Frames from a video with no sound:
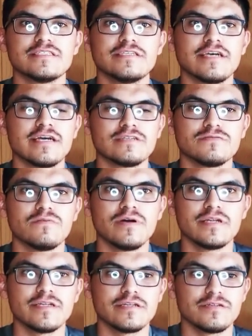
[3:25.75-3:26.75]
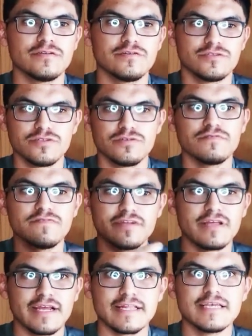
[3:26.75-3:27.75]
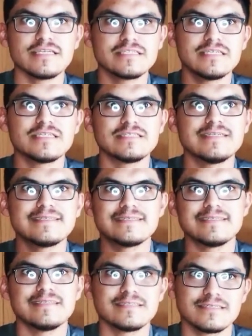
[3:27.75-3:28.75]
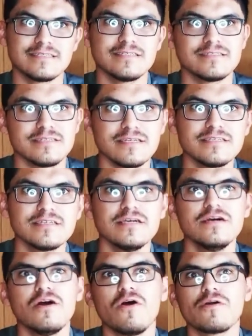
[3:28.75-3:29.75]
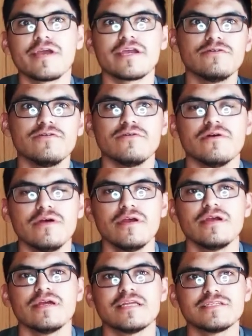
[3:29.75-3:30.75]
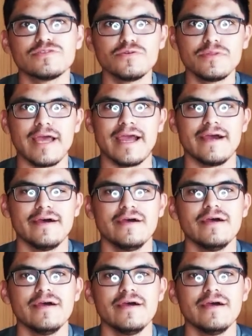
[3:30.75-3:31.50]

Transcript: You guys want to do shoot a video like this, this, this, and this, this, and this. Okay, cool. Let's do that.